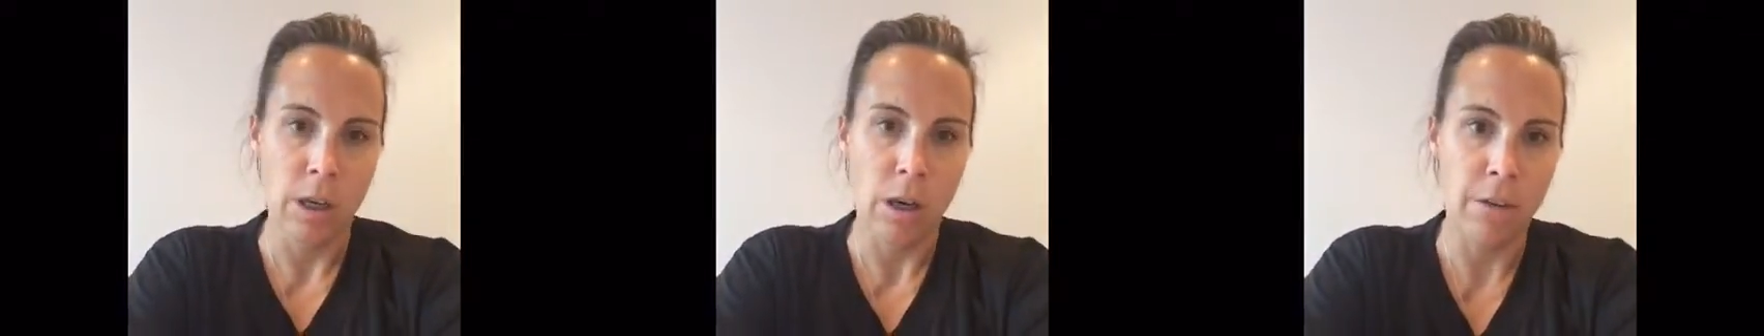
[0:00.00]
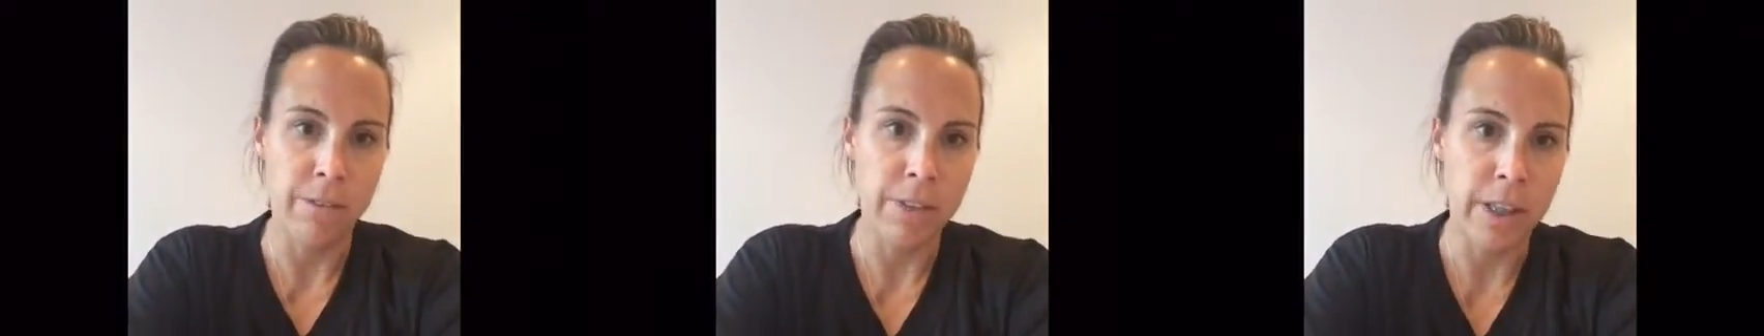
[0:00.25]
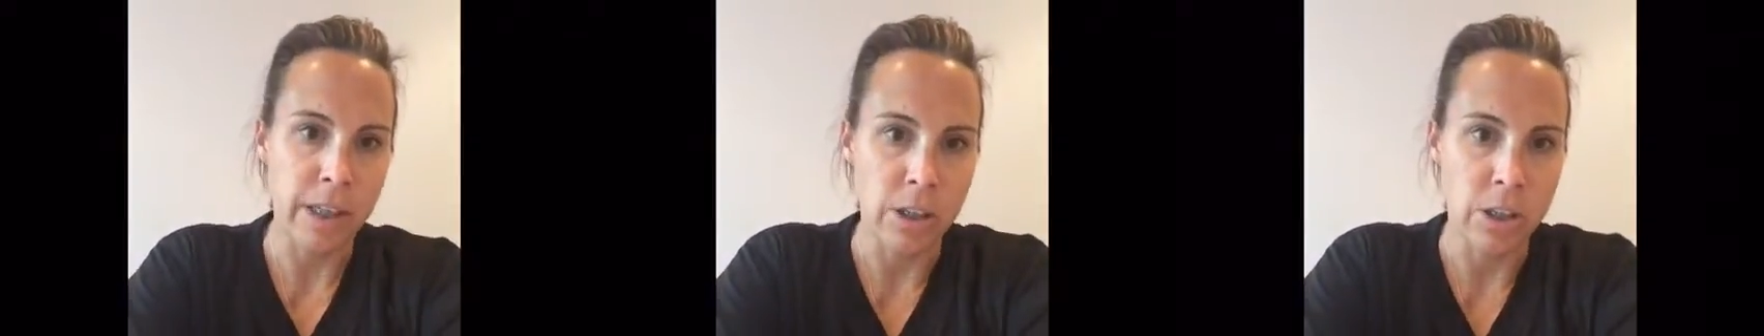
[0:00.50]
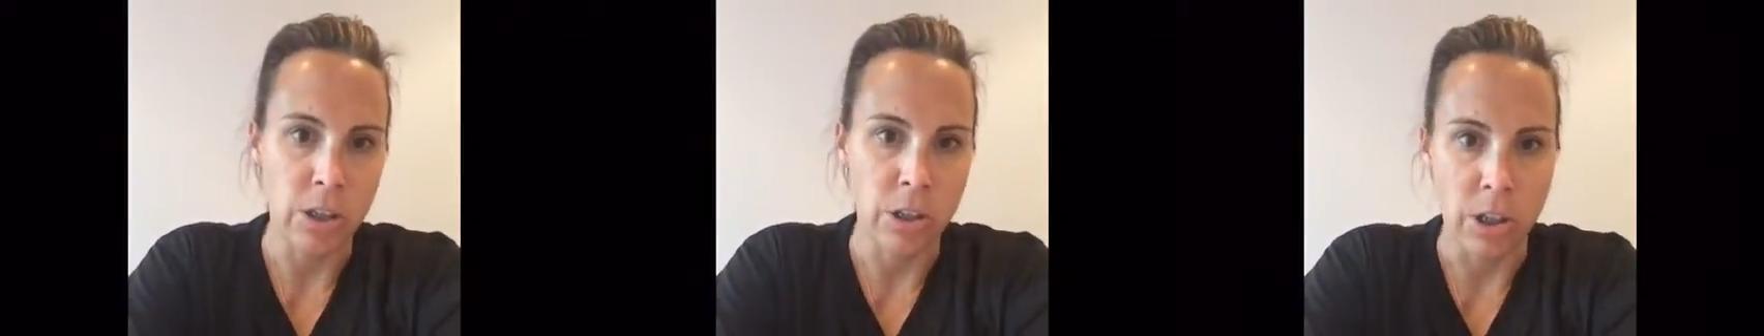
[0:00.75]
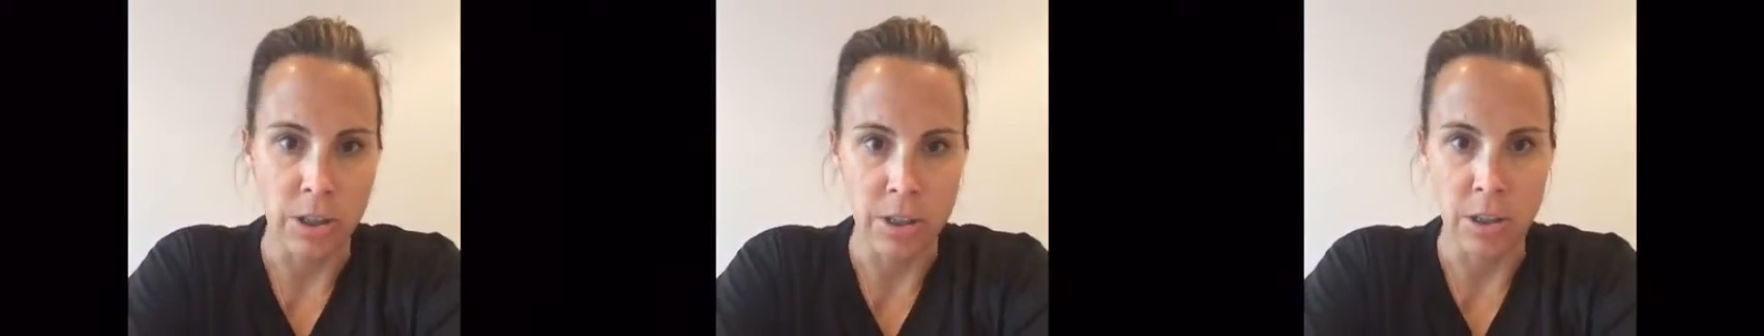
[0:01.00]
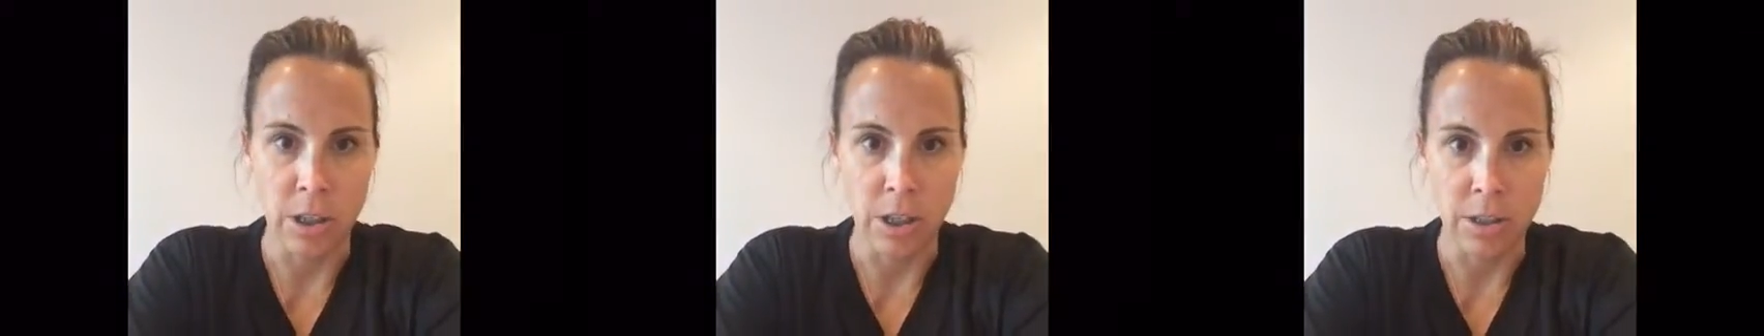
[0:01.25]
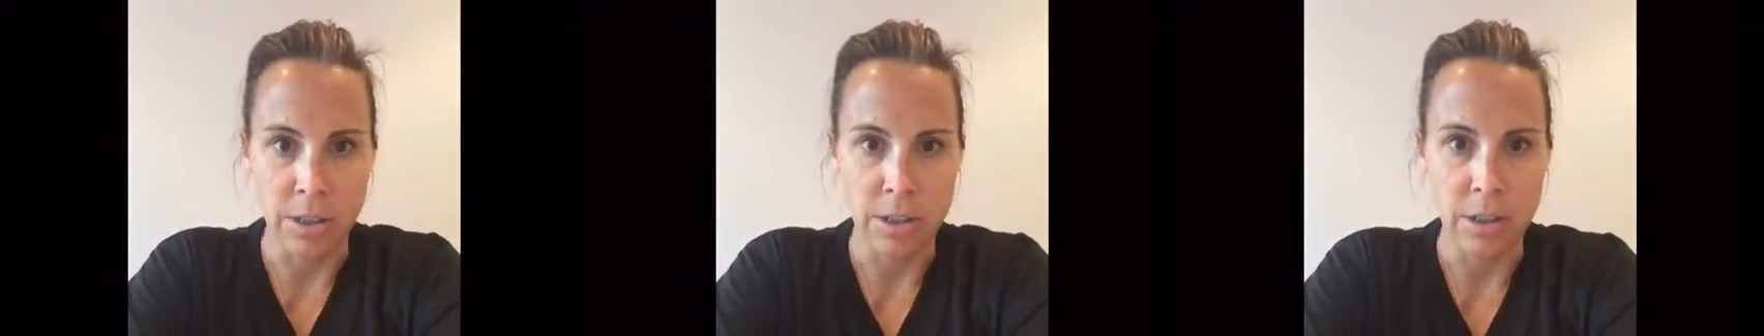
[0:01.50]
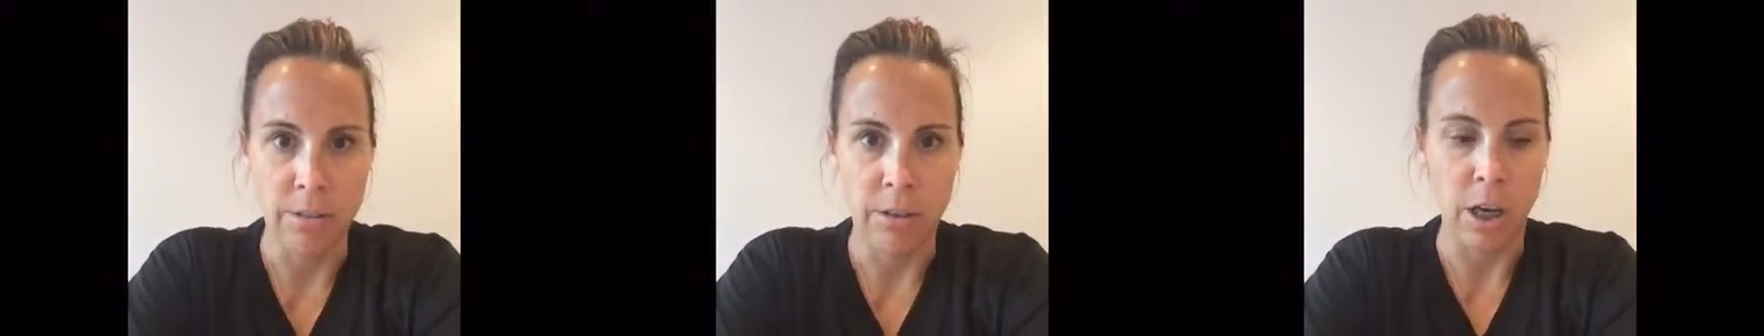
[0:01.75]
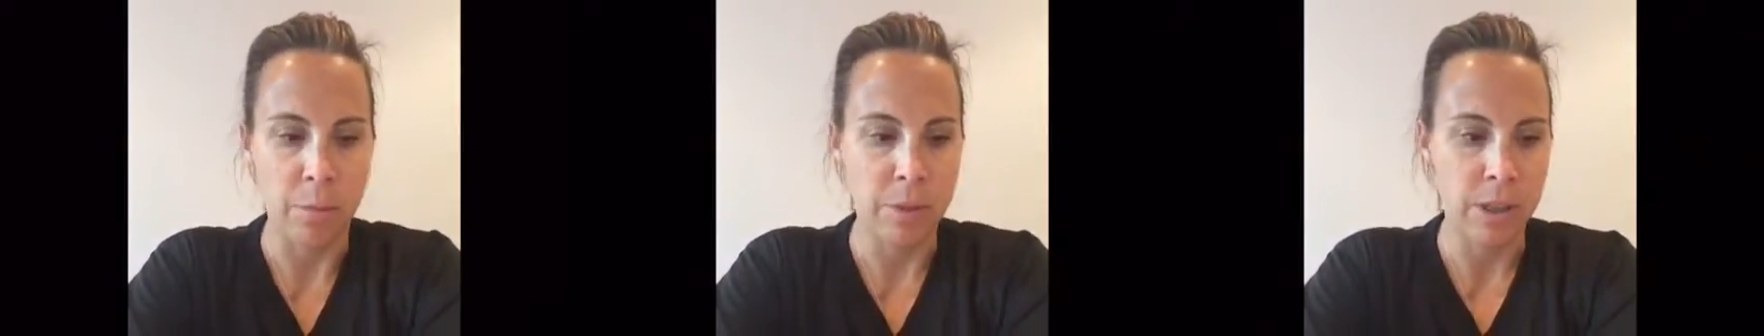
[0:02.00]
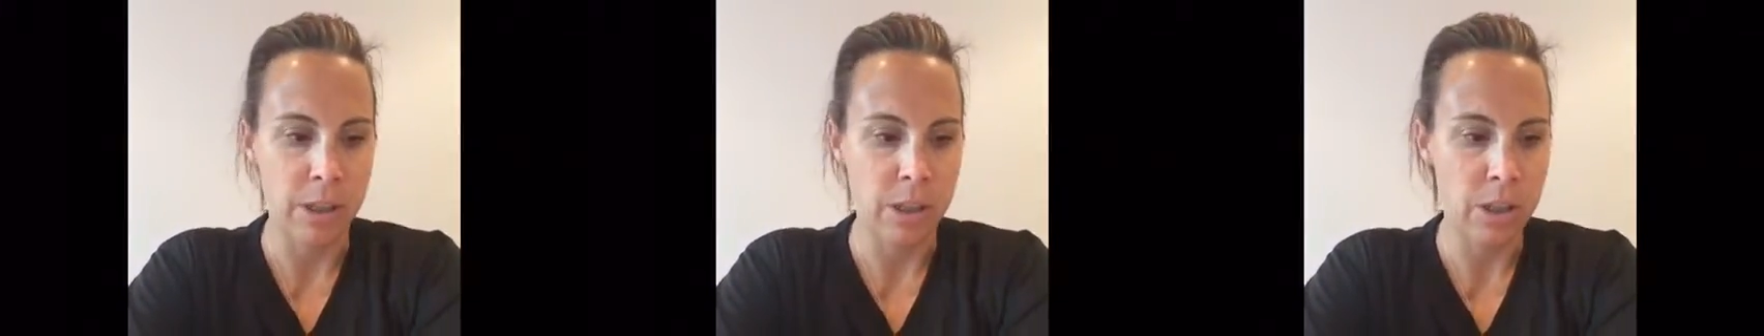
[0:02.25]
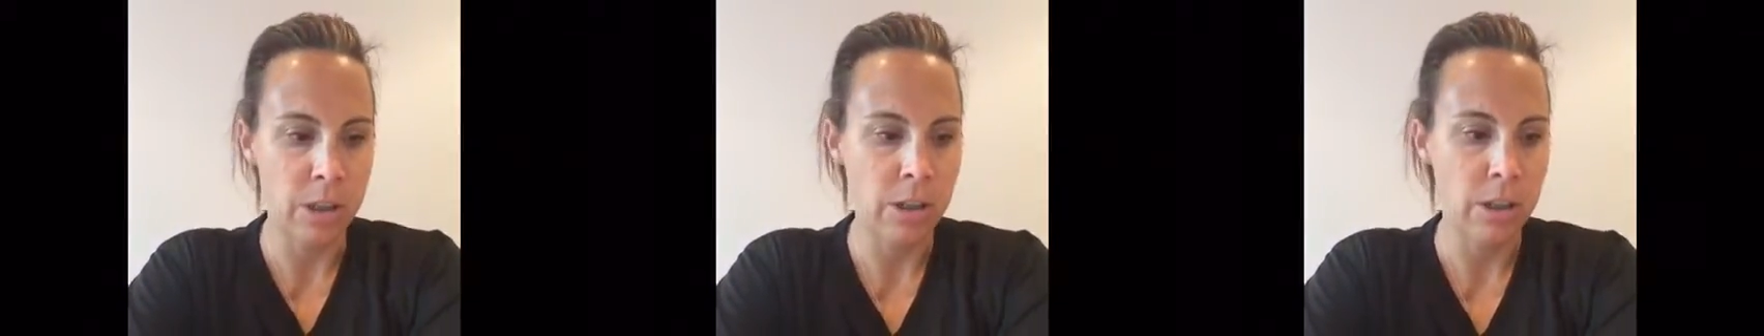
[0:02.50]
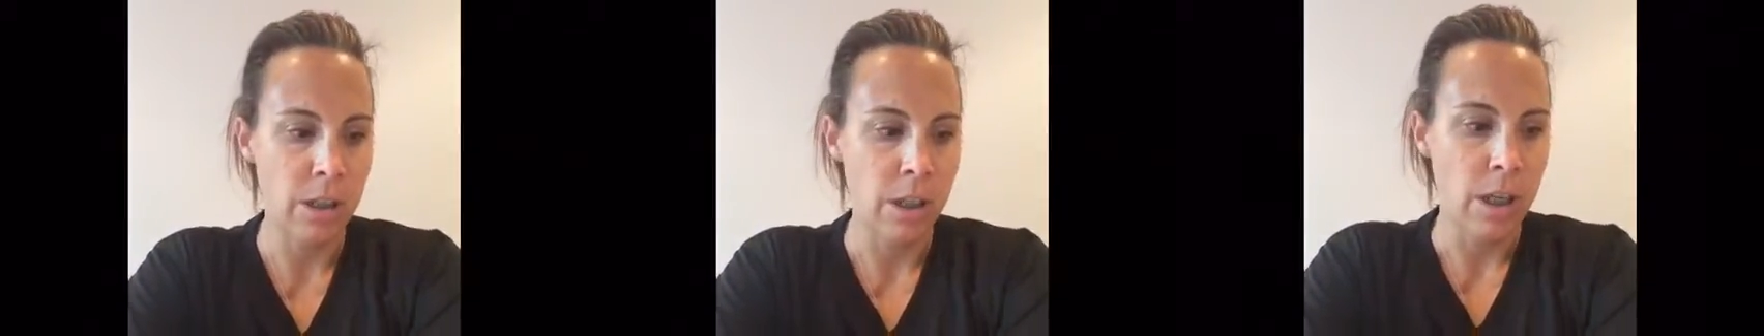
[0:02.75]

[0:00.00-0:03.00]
Often they can show no signs of hypertension,